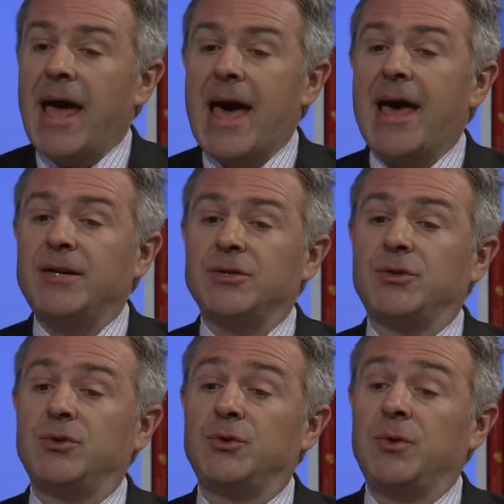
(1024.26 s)
and
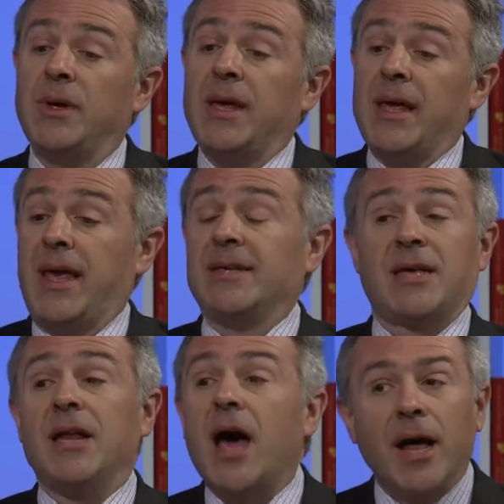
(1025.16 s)
who is
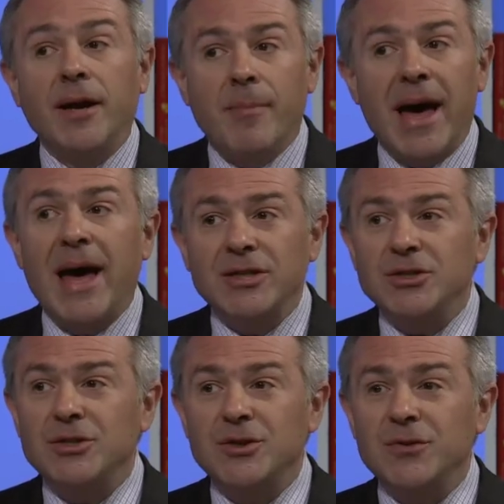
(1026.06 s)
an
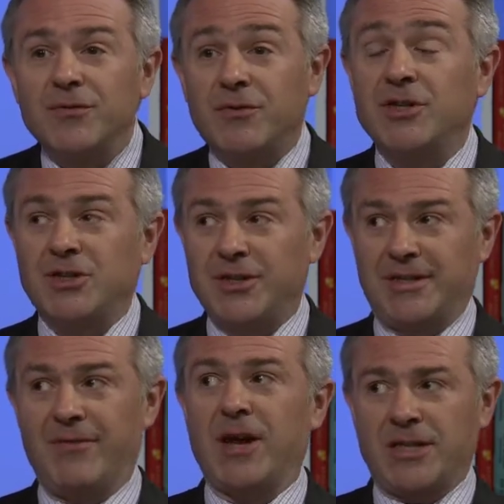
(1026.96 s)
unabashed sort of Christian
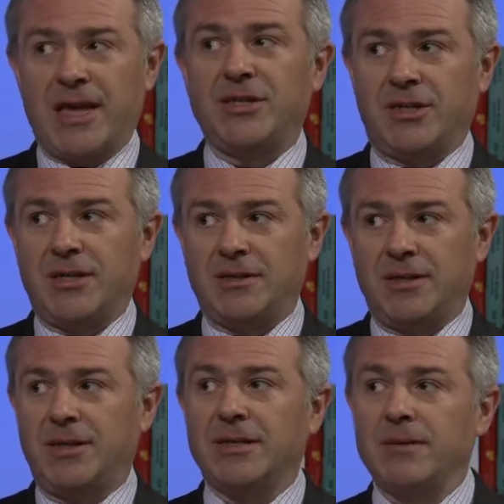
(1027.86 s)
civilizationist.
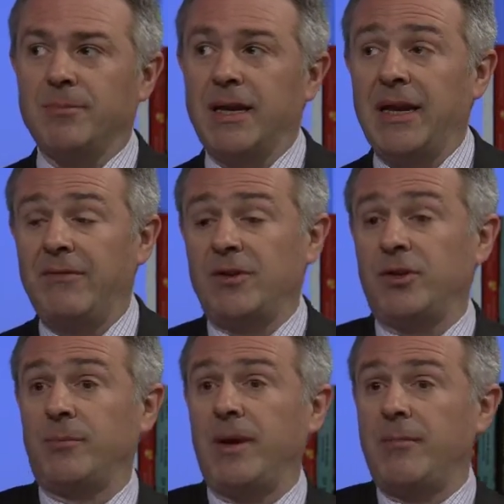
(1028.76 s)
He doesn't believe there
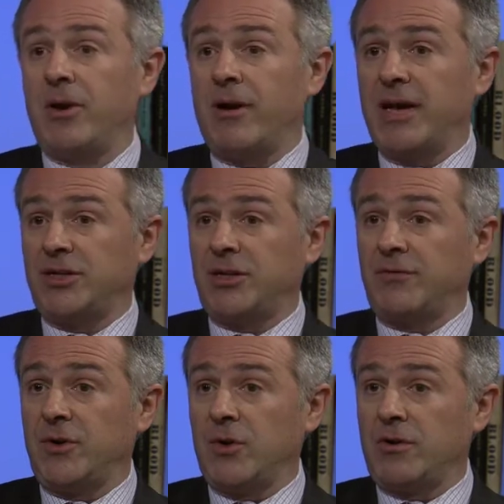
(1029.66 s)
should be immigration
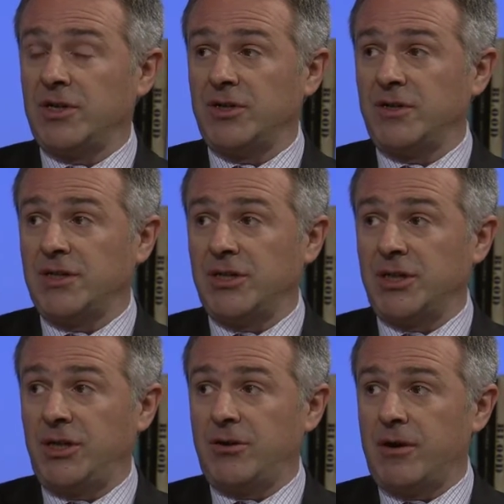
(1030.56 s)
of non-Christians
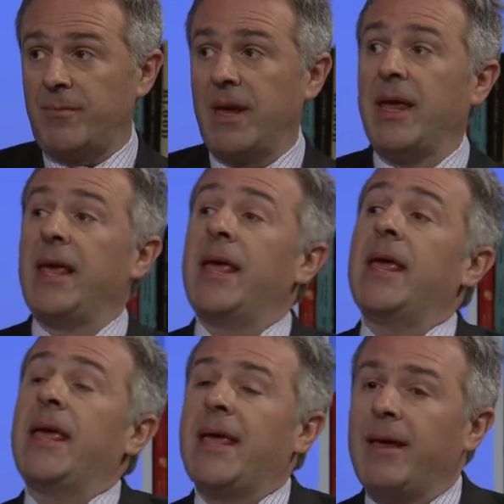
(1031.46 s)
into Europe.
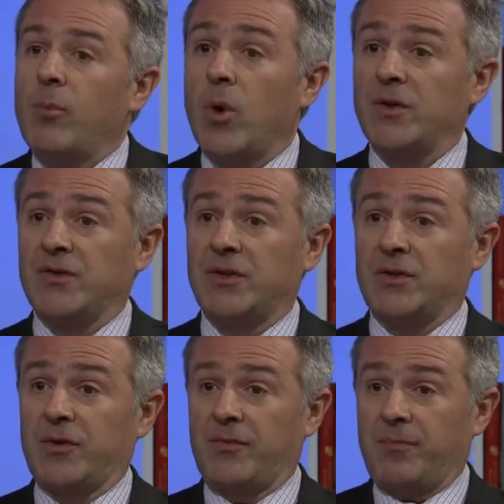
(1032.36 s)
He wants a
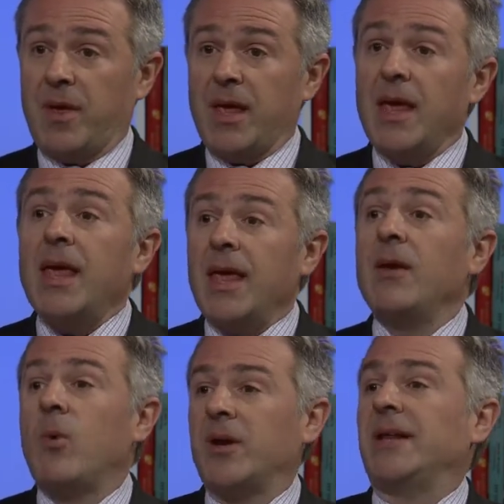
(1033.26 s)
sort of
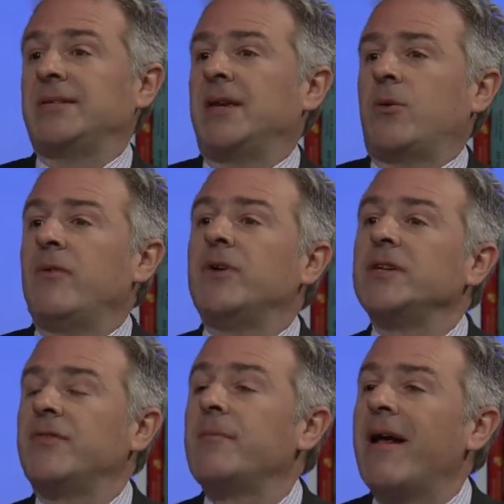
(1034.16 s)
he want, it's the
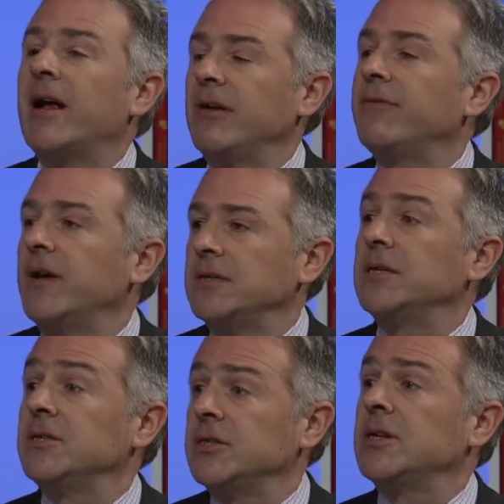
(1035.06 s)
equivalent of America first,
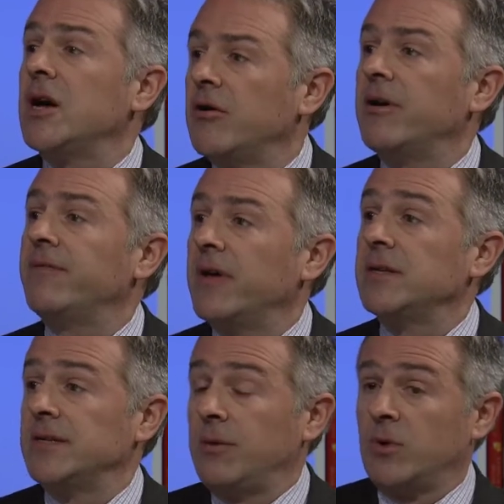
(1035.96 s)
it's just Hungary
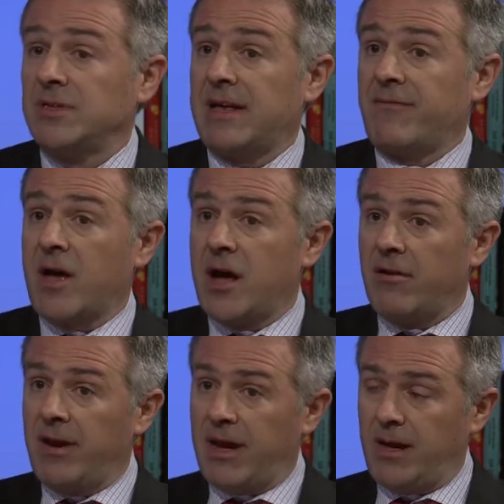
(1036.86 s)
first. And he mm-hmm. wants that for
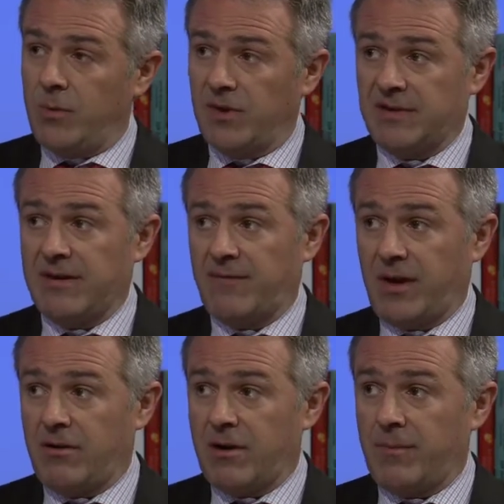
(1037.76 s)
Hungary and he wants that for
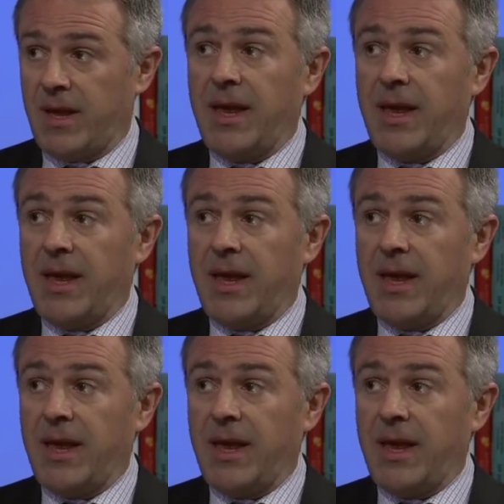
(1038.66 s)
Europe.